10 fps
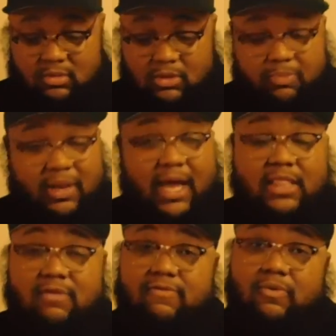you pull
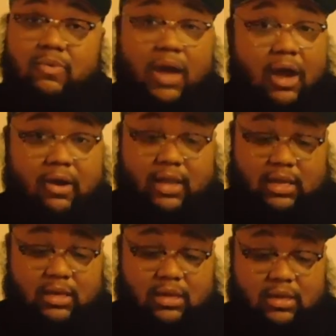out the Ferrari.
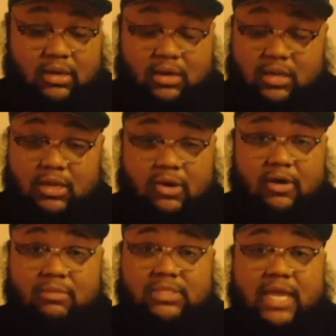You know
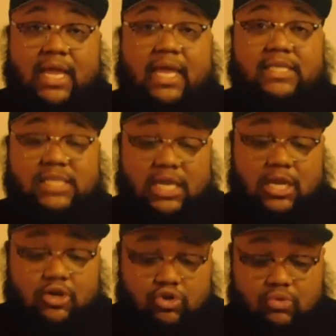what I'm saying? It's
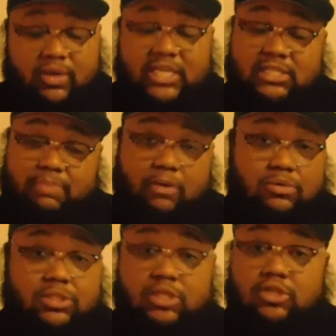going to do what it's
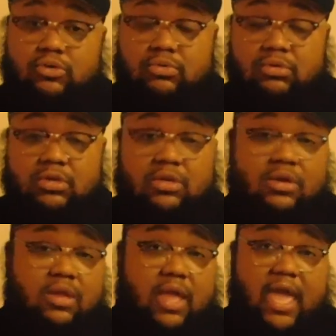supposed to do
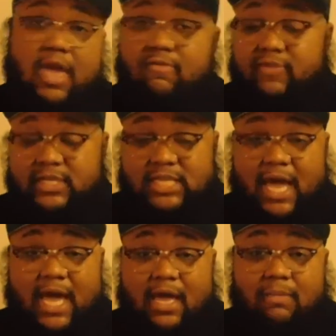every
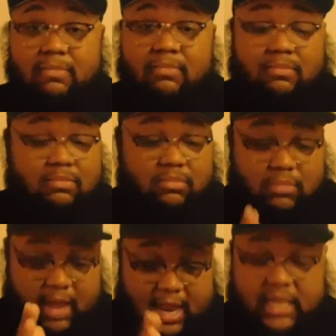time,
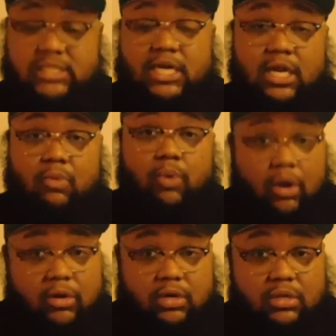and it's going to
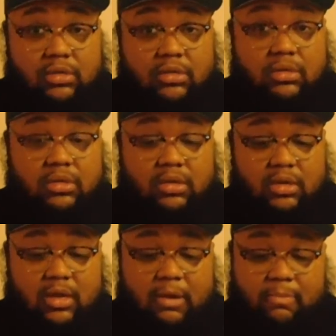work.
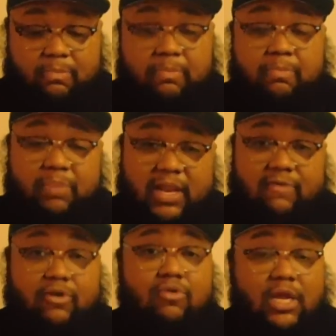But
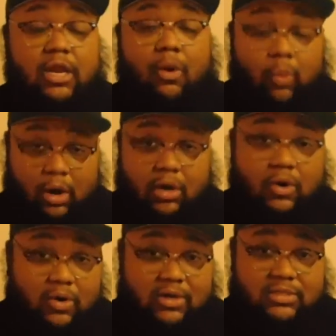if you need a
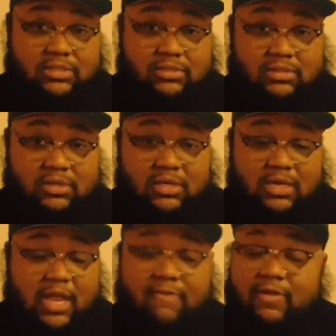workhorse,
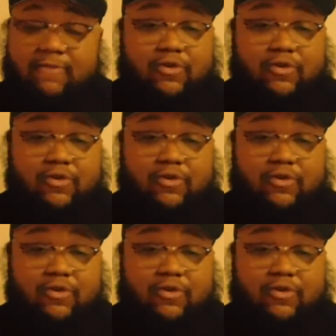if